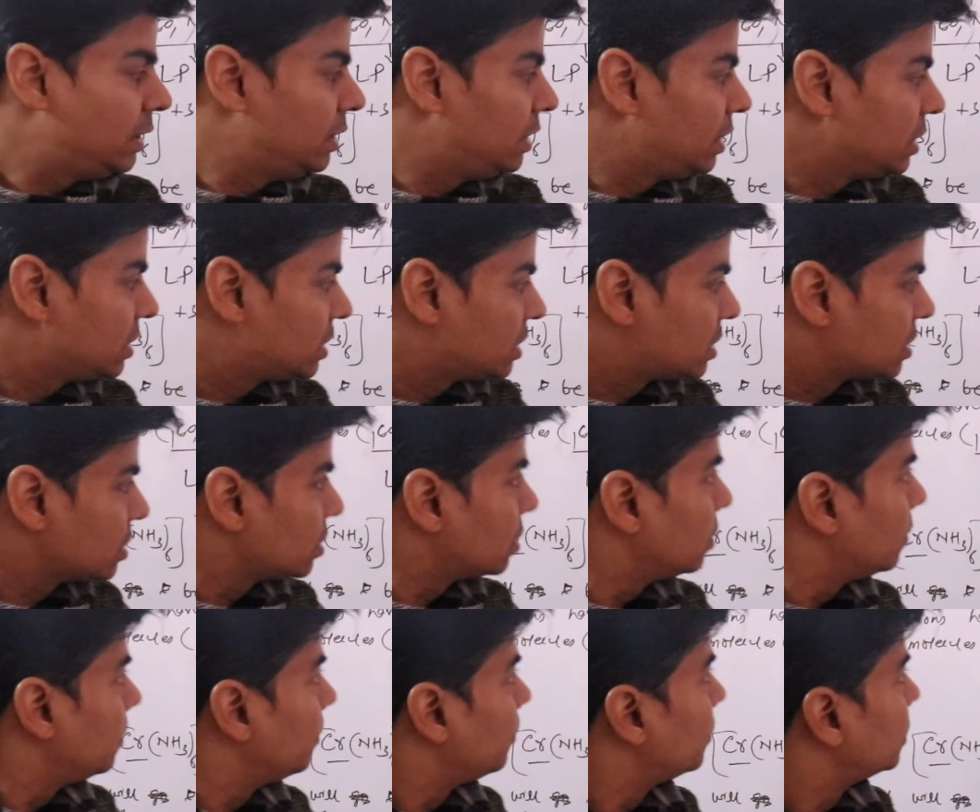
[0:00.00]
this
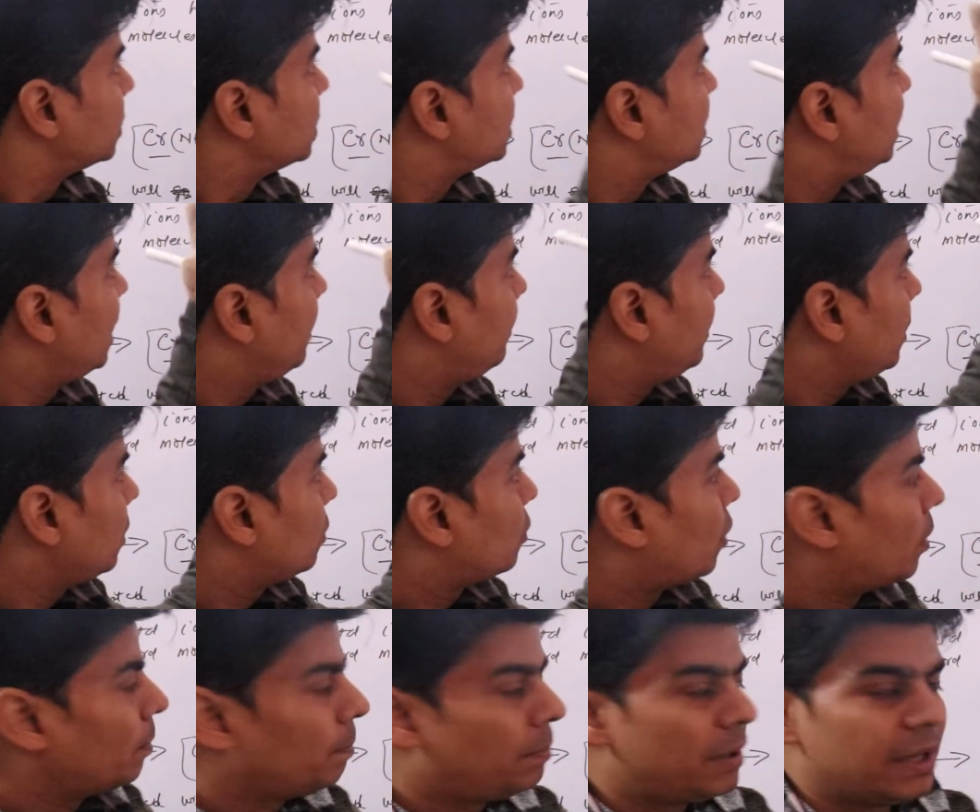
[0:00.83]
stable
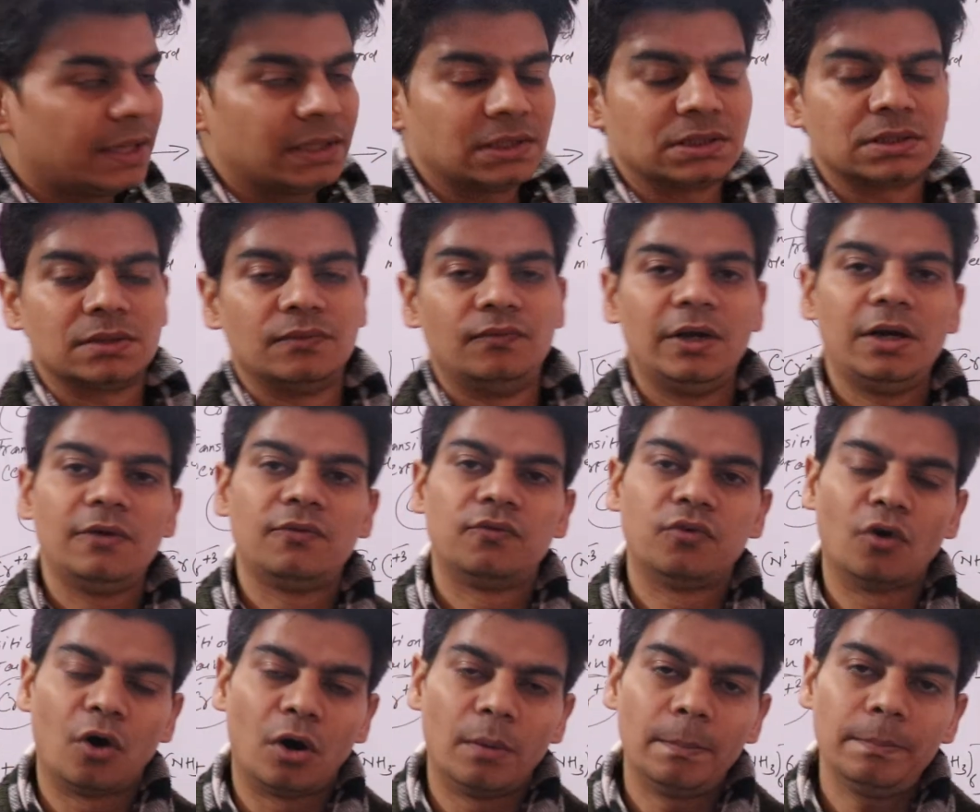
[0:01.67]
complex will
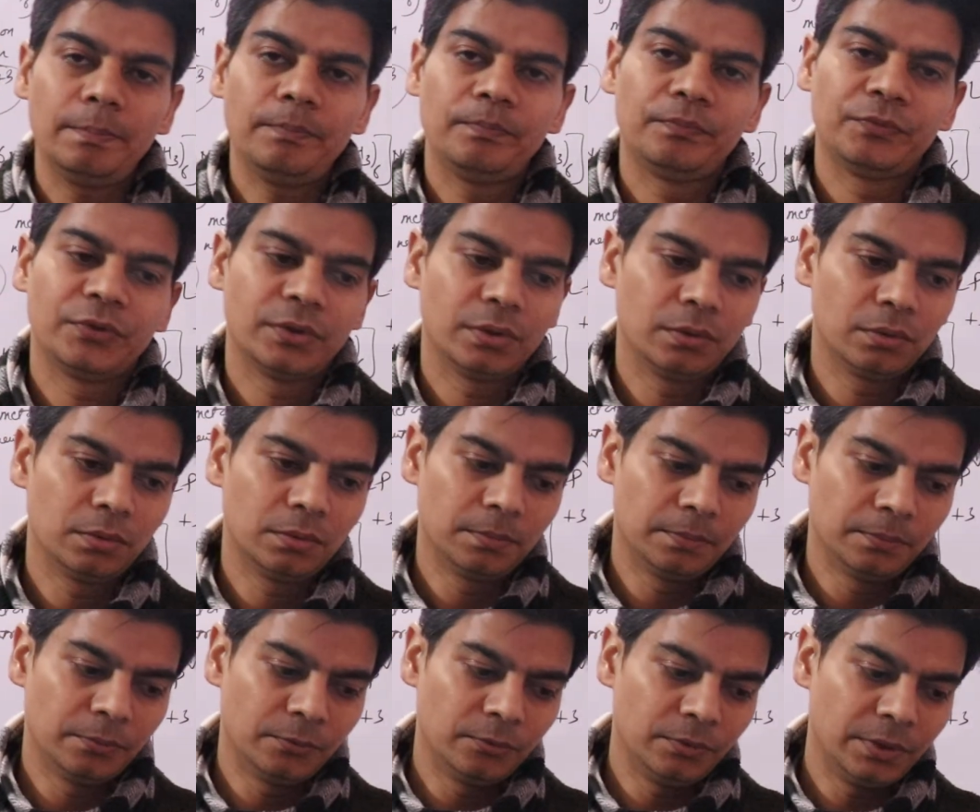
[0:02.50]
form
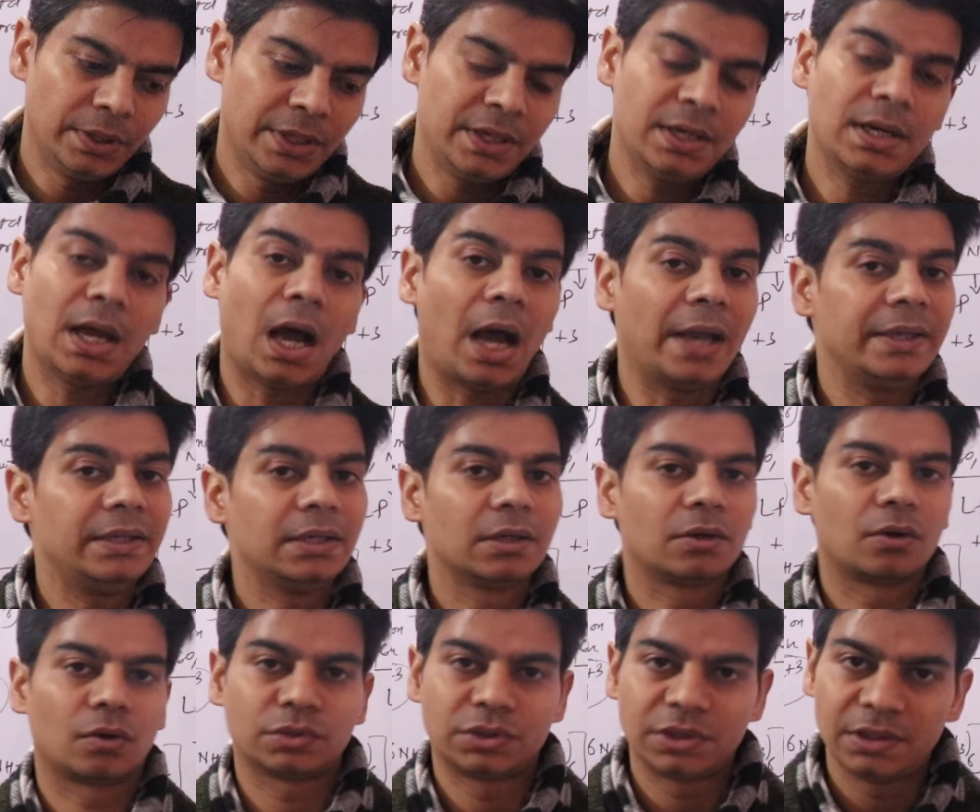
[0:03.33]
in
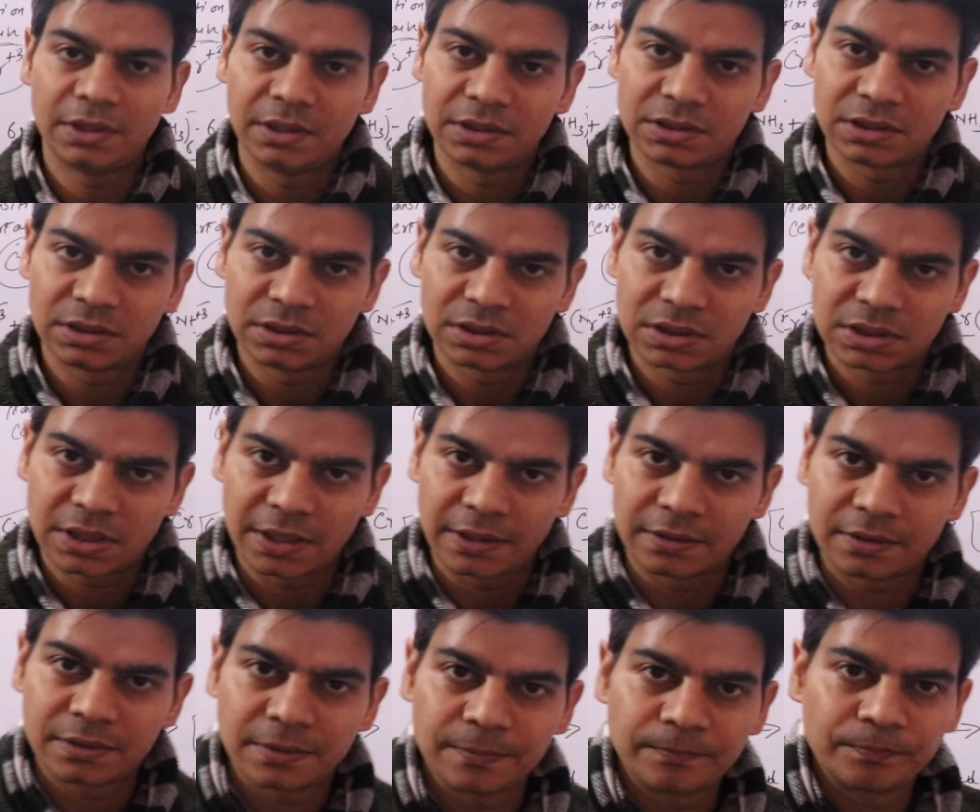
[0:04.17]
higher oxidation
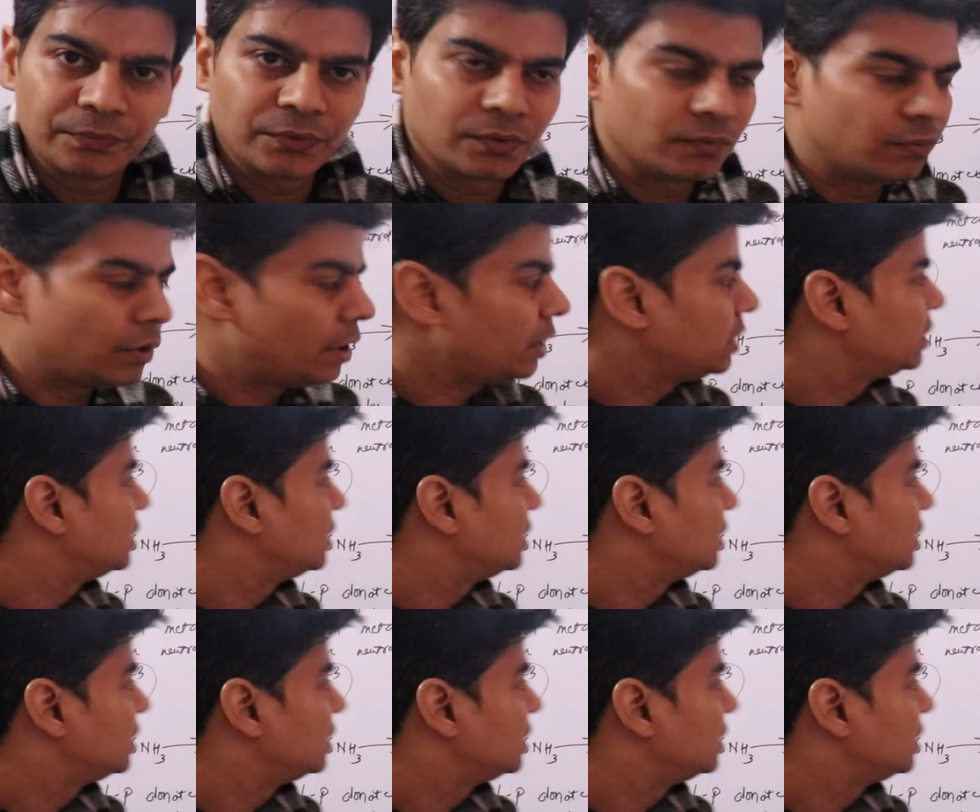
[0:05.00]
state. For